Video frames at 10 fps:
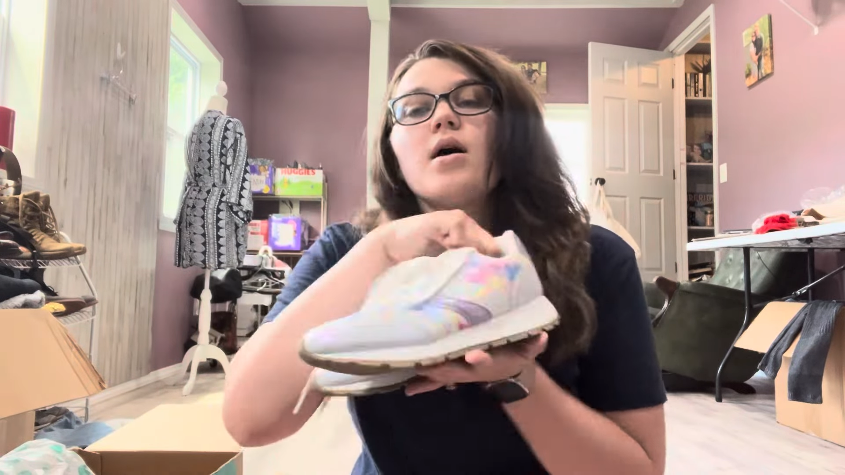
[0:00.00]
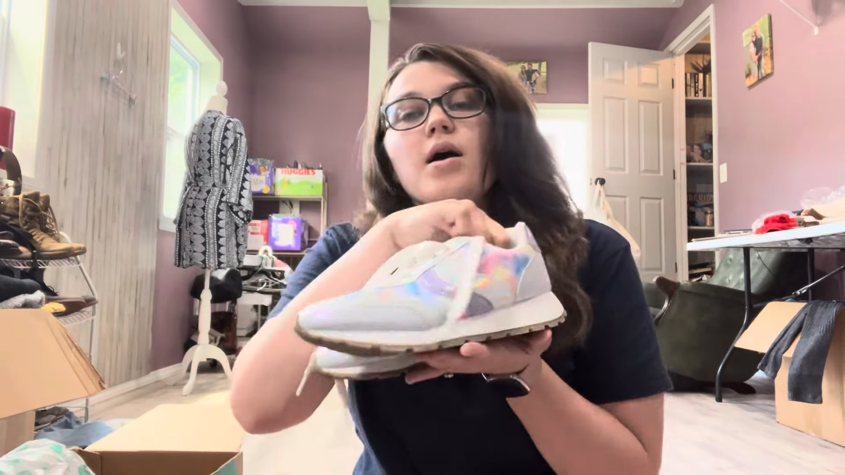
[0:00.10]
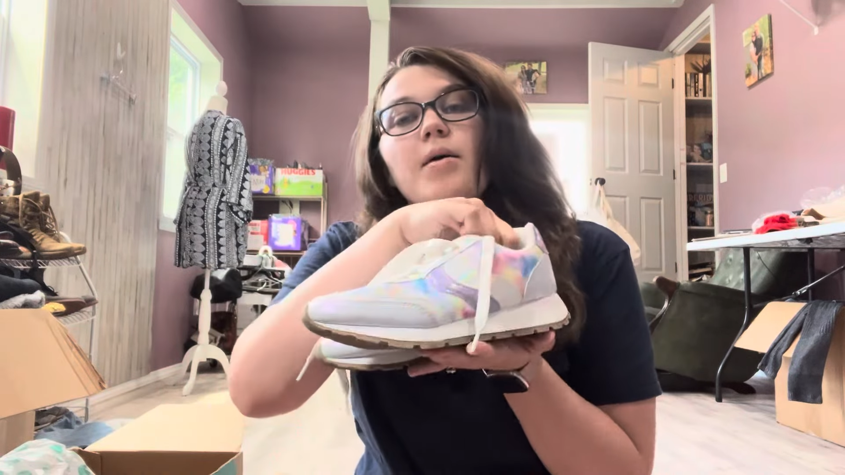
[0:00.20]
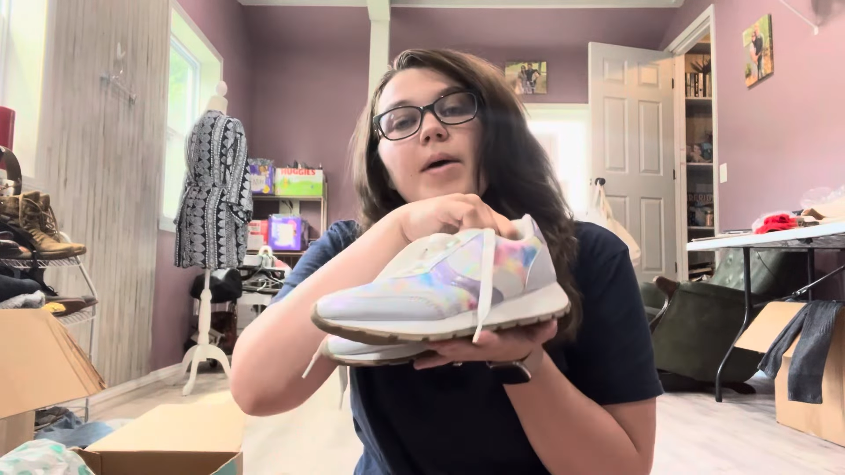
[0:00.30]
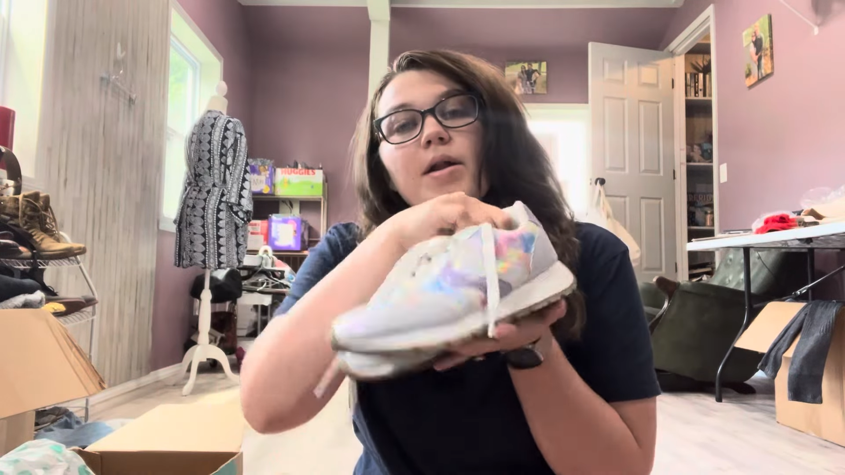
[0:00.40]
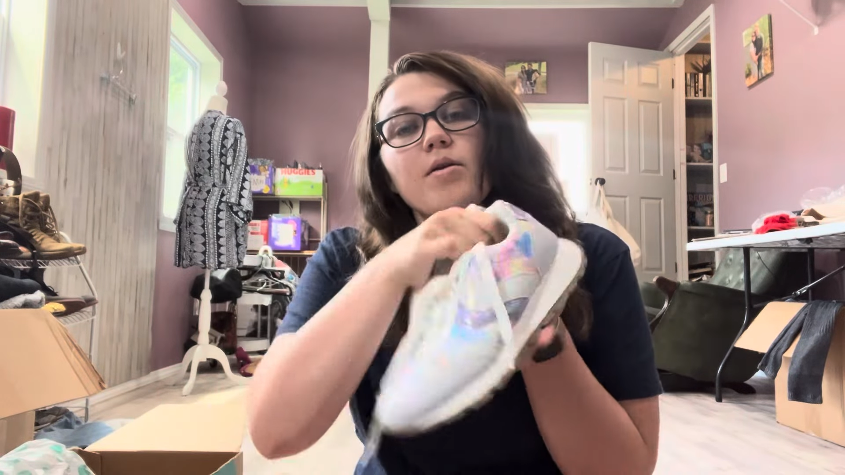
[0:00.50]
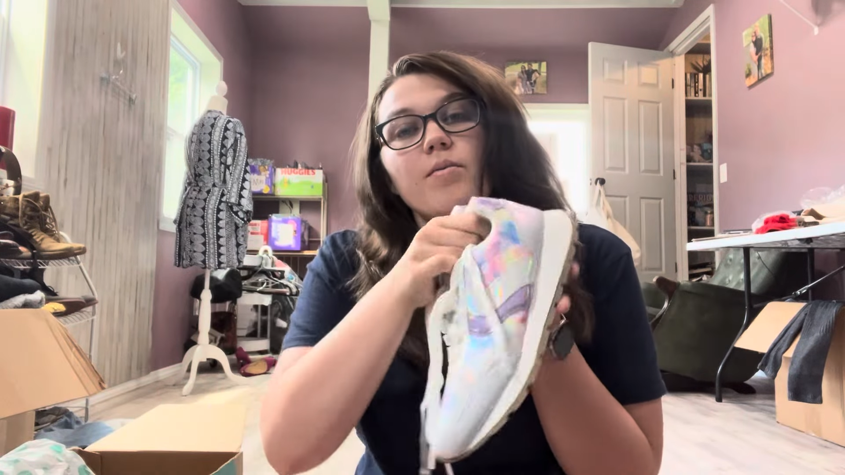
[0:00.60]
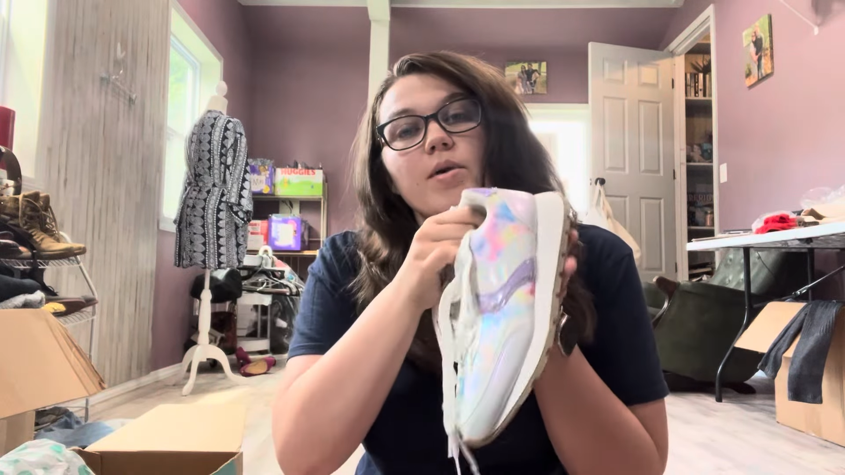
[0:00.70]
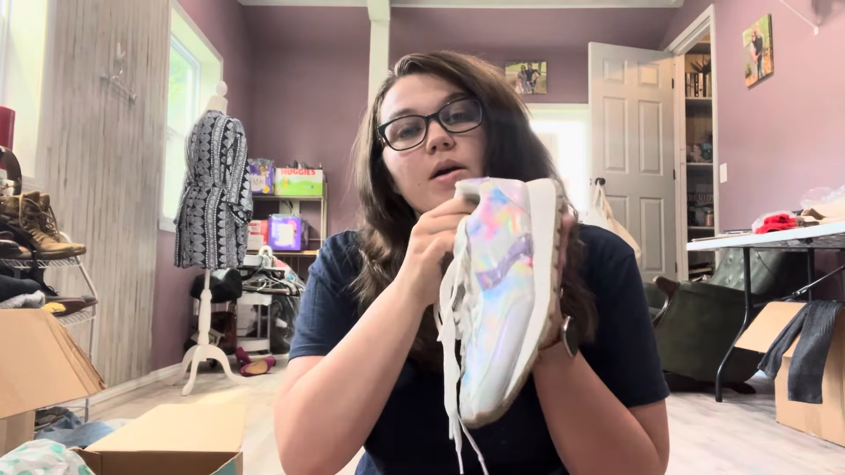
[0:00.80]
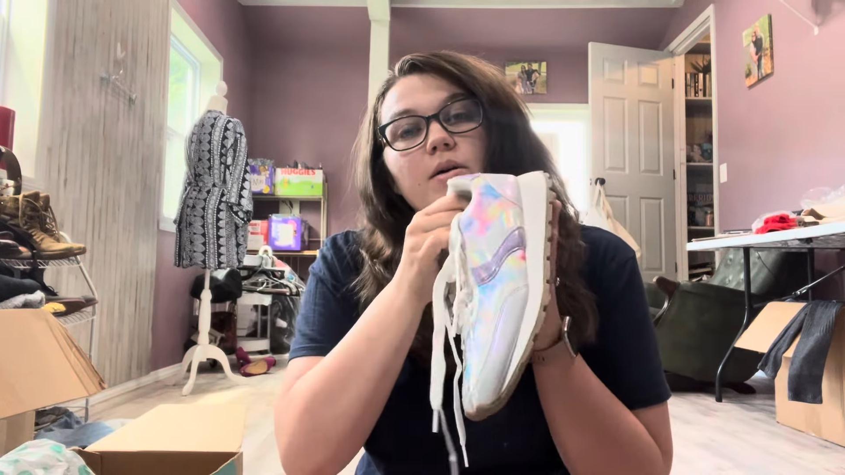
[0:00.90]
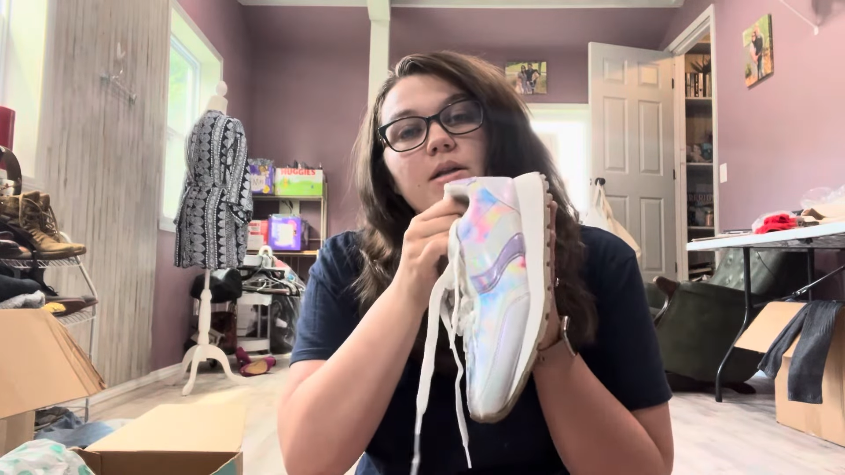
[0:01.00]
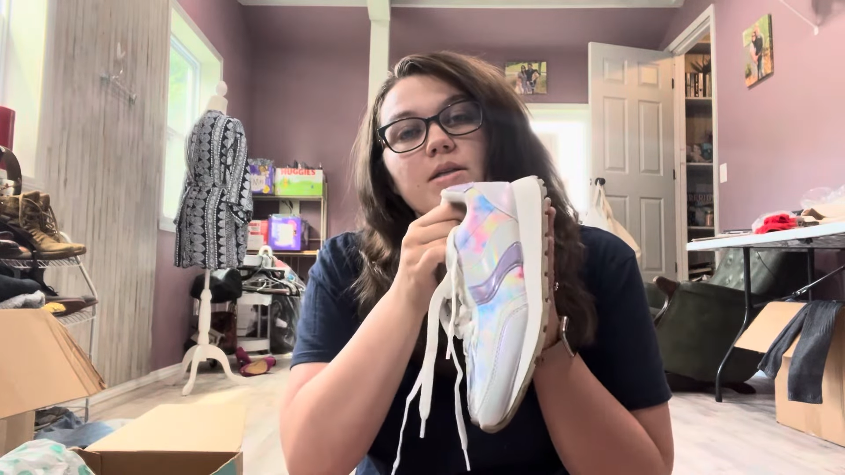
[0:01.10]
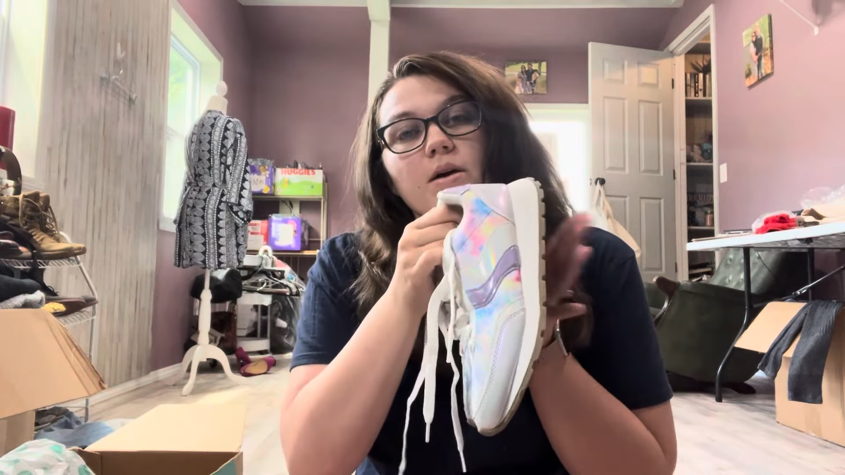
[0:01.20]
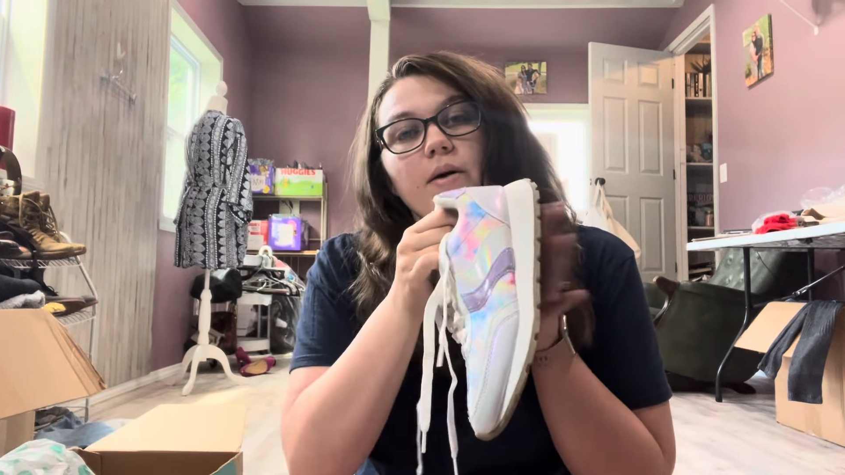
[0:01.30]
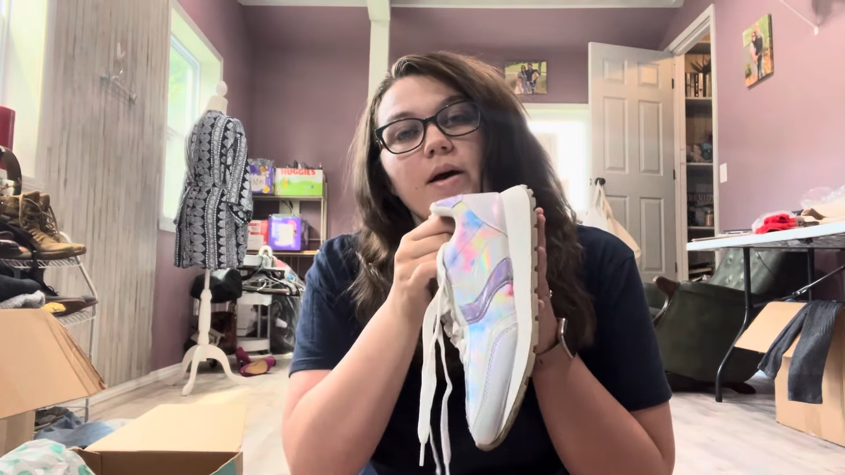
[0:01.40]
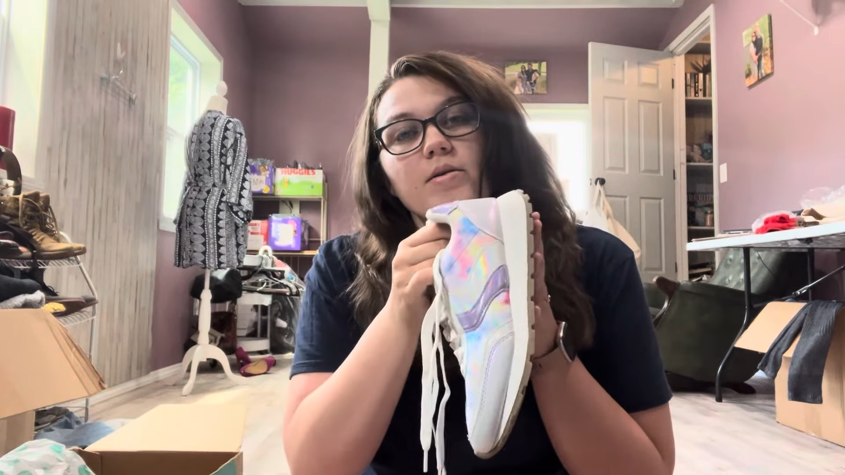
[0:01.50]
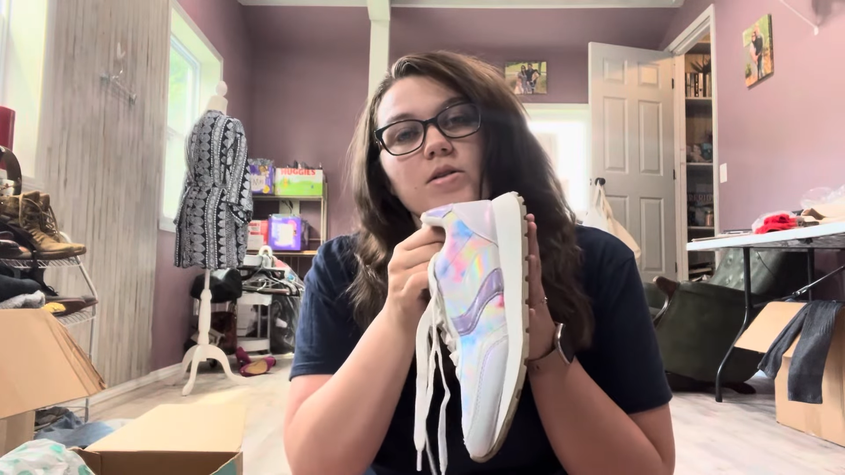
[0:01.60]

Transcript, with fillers: um, I don't know when I'll get to go out.